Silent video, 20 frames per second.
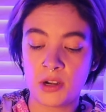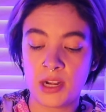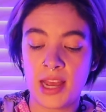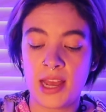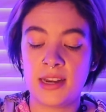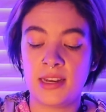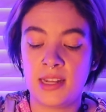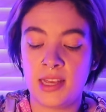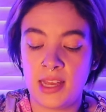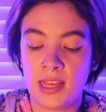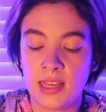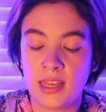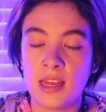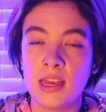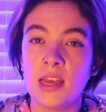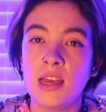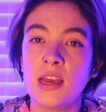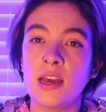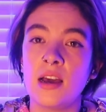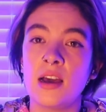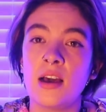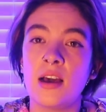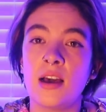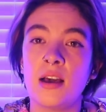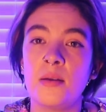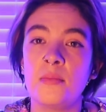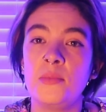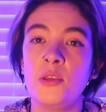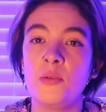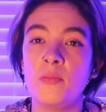an ending,
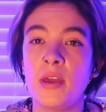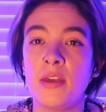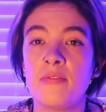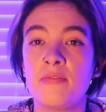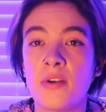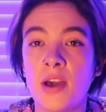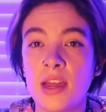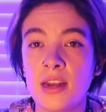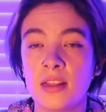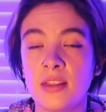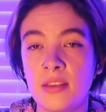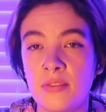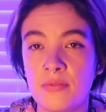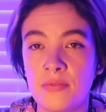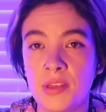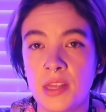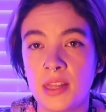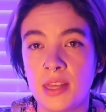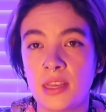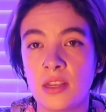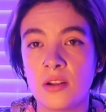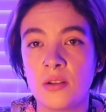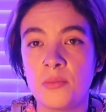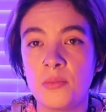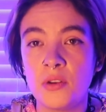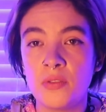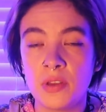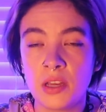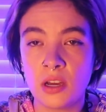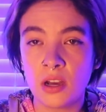you may finally feel like you're
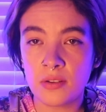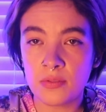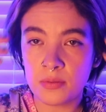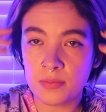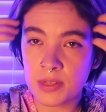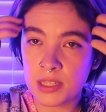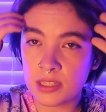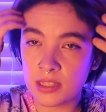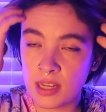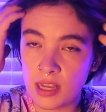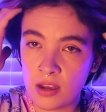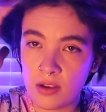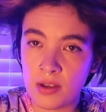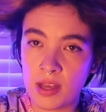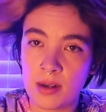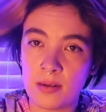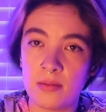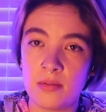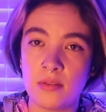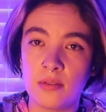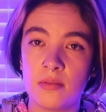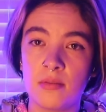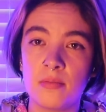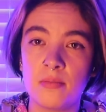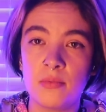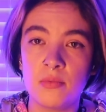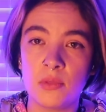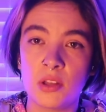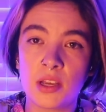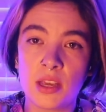moving on from this Leo and
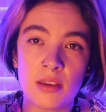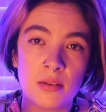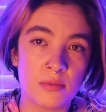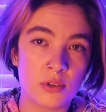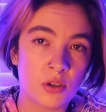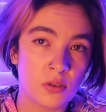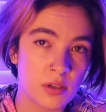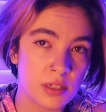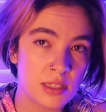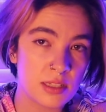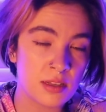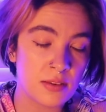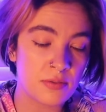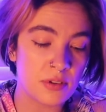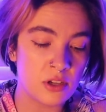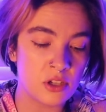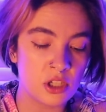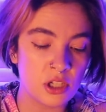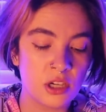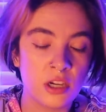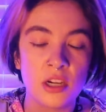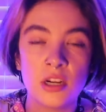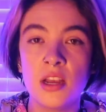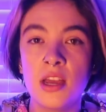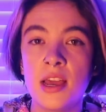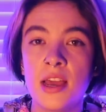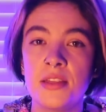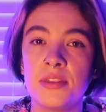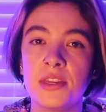looking towards the future.